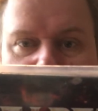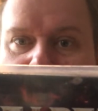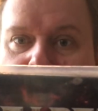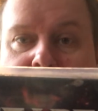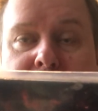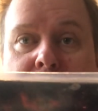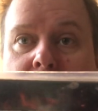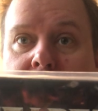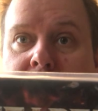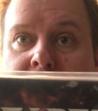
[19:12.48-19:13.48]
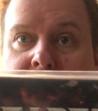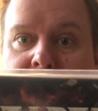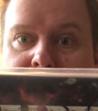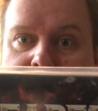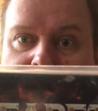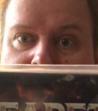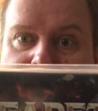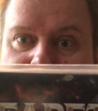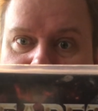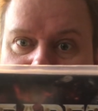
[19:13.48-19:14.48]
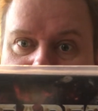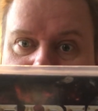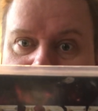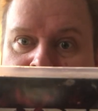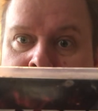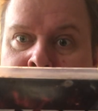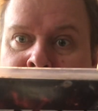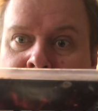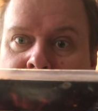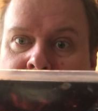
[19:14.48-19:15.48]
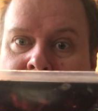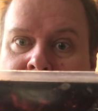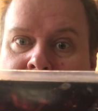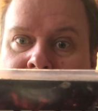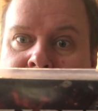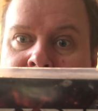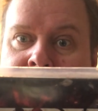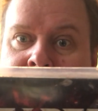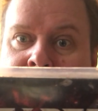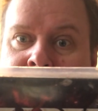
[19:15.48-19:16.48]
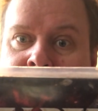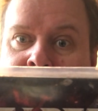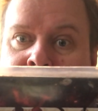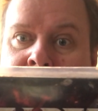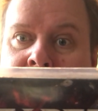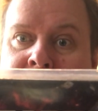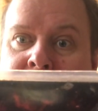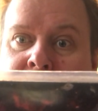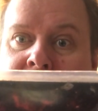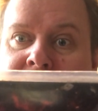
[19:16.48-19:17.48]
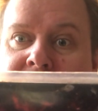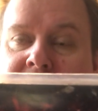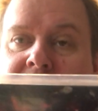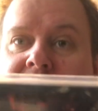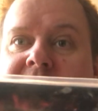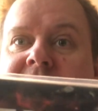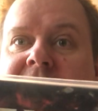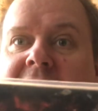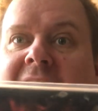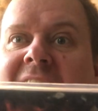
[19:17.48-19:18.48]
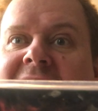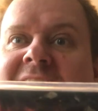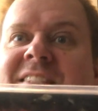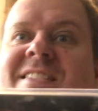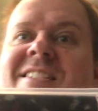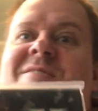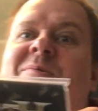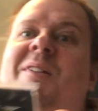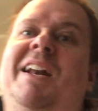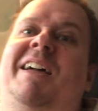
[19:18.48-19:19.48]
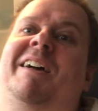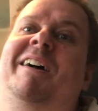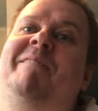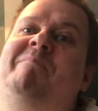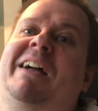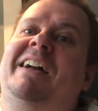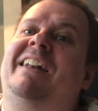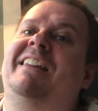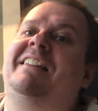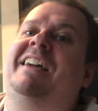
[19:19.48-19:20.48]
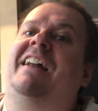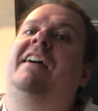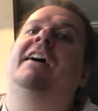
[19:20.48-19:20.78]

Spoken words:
Great work, absolutely. And then The Right to Go Insane has this really Megadethian,